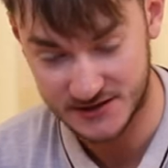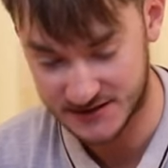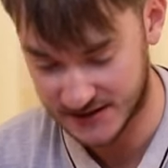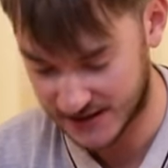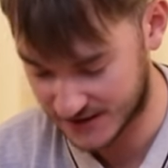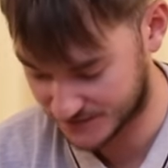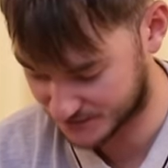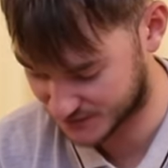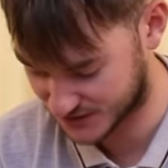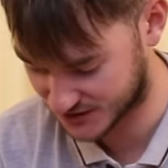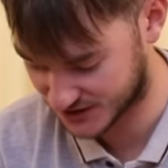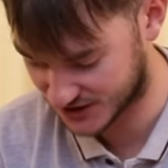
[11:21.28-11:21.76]

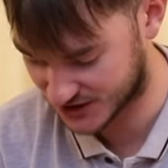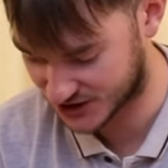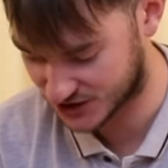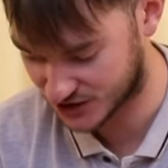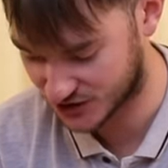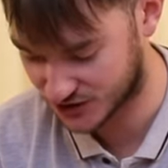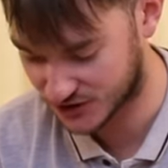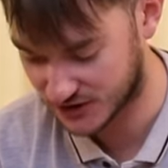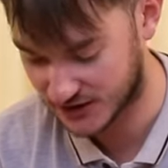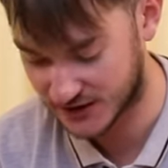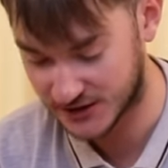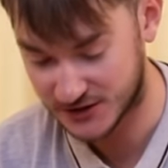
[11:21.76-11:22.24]
same
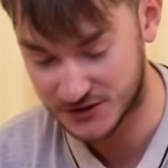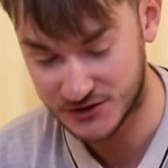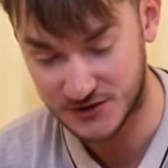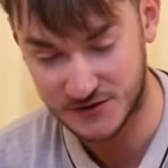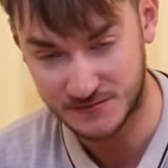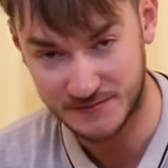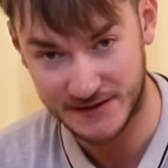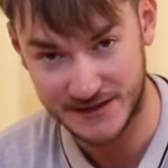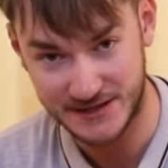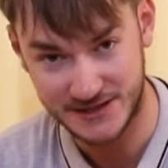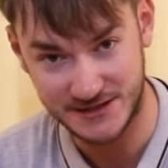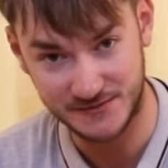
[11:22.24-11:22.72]
position and it
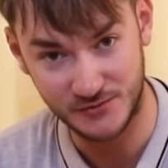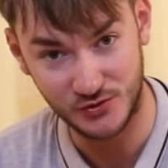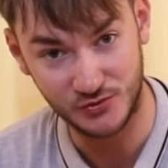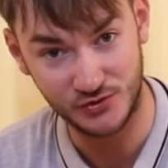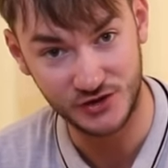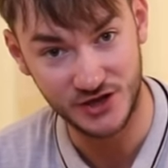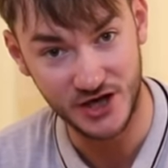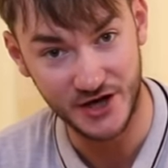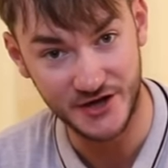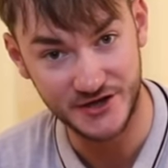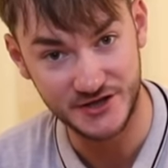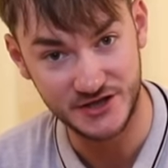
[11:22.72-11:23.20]
just makes them all
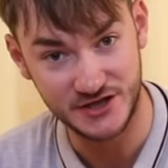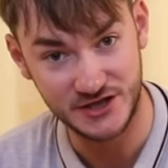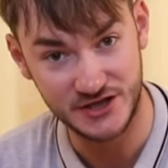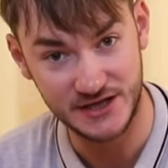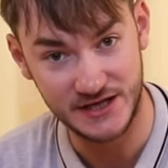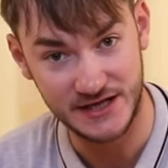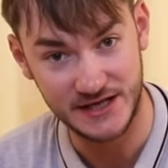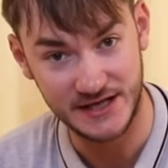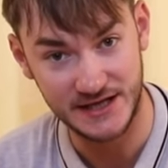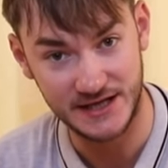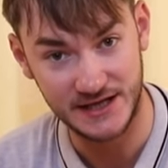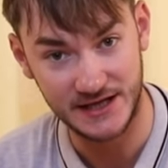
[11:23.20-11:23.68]
nice and
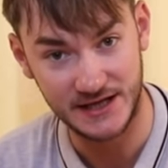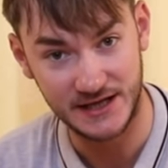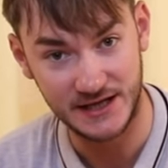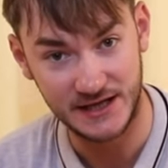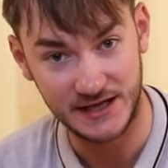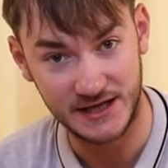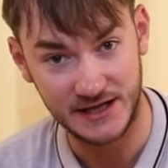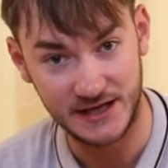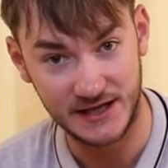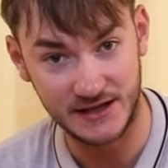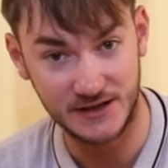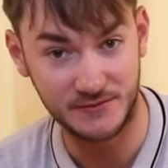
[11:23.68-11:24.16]
neat
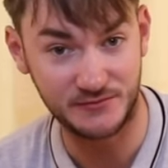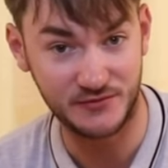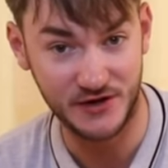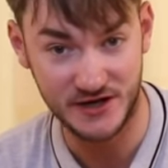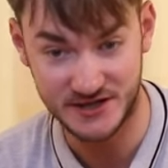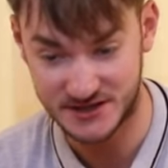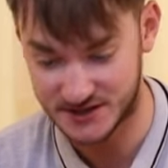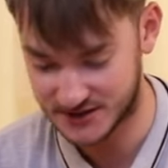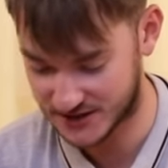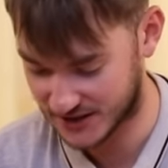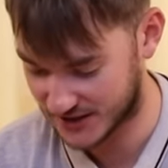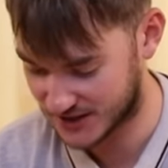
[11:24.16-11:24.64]
and the
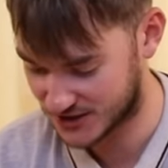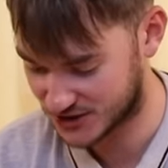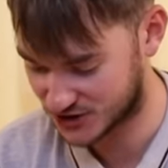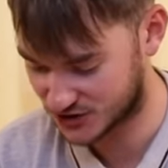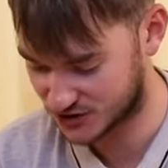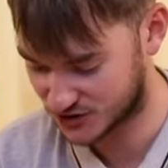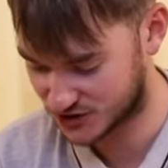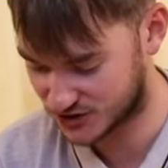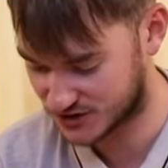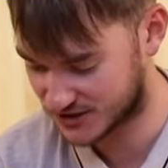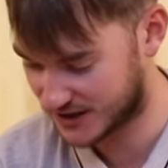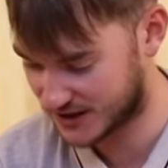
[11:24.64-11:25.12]
presentation's